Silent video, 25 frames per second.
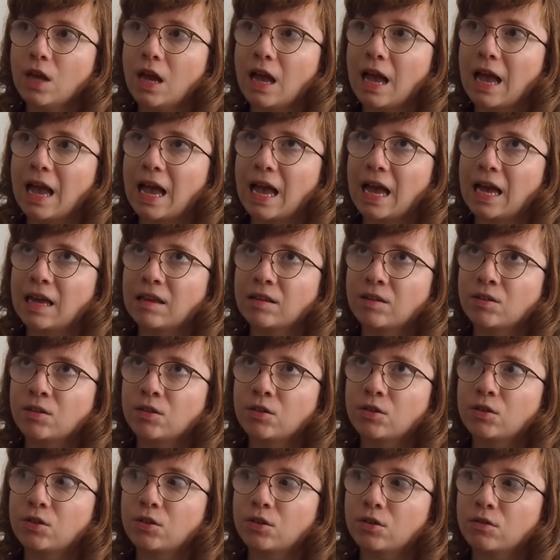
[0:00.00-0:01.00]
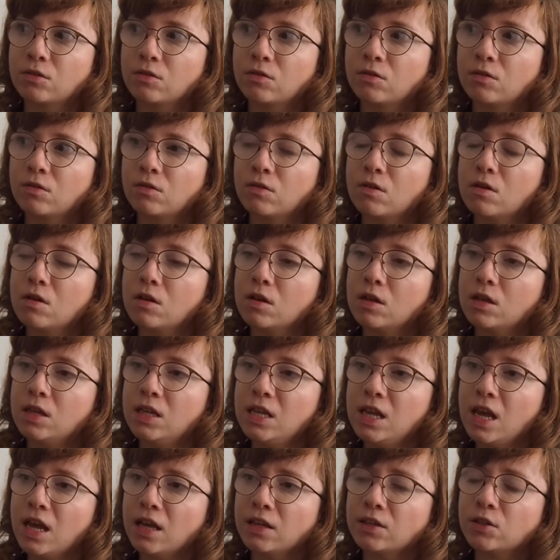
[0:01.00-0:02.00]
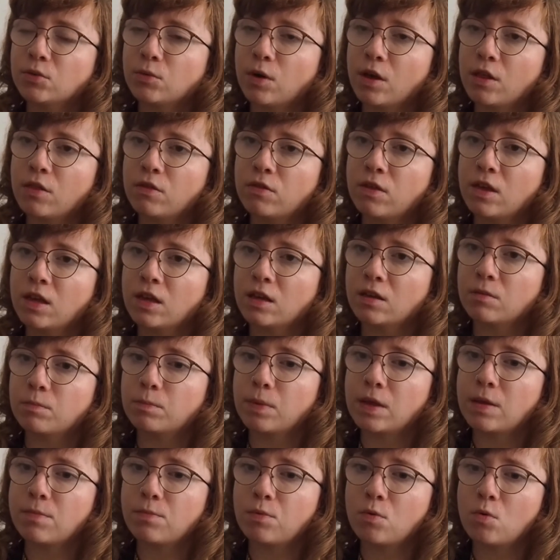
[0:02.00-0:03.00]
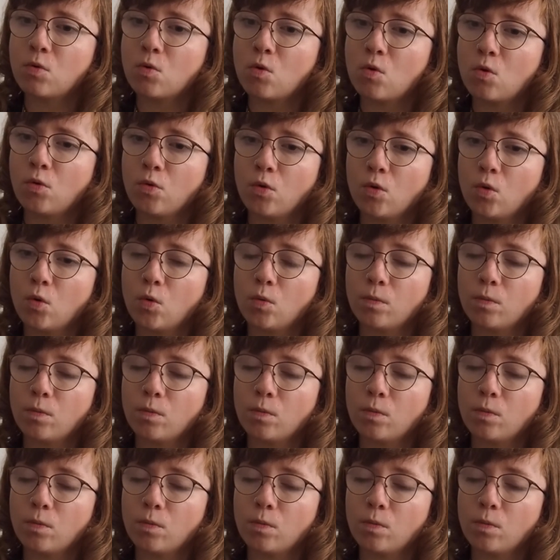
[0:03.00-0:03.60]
And so I think people